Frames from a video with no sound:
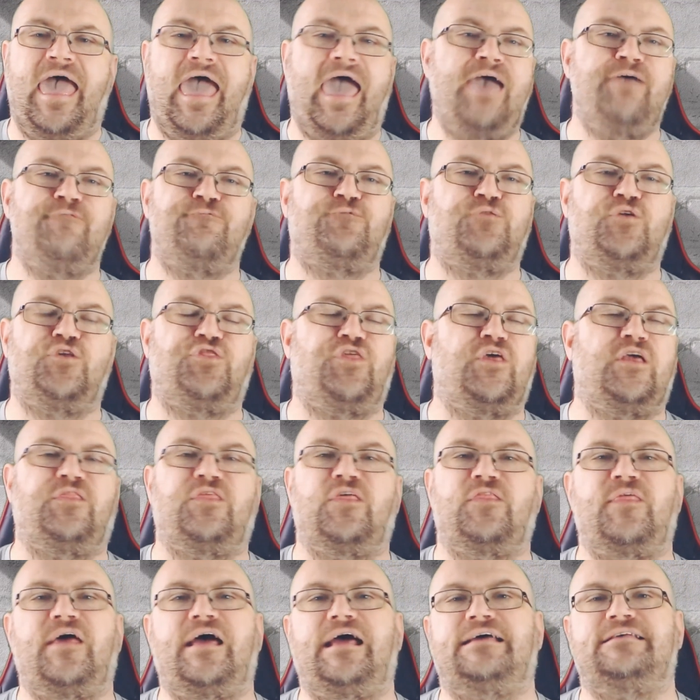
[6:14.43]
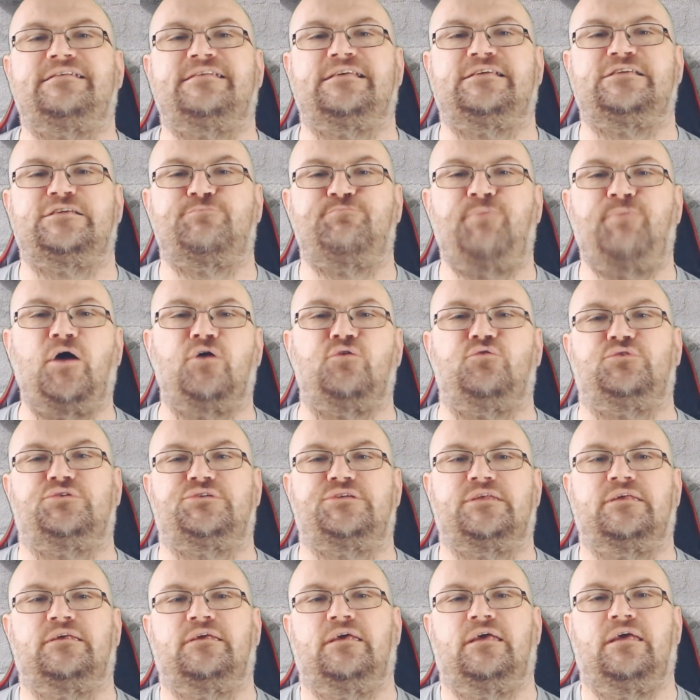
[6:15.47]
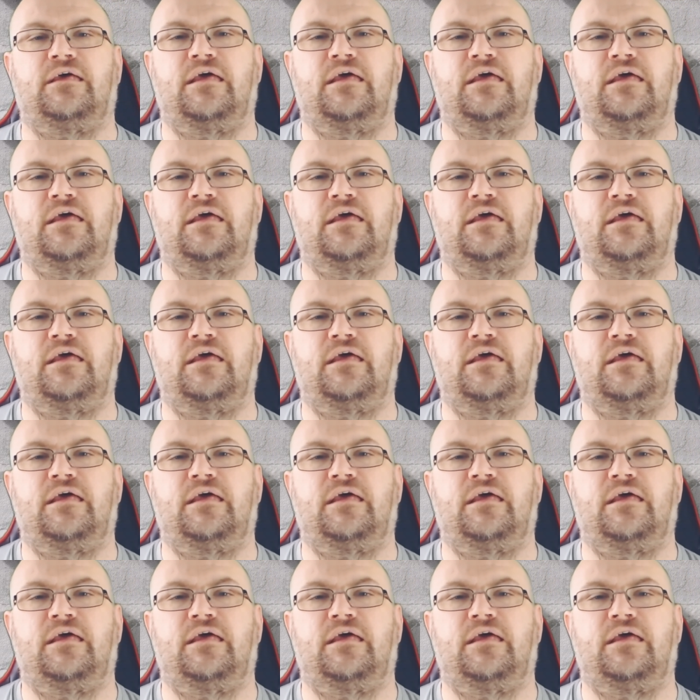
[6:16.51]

everything that has exposed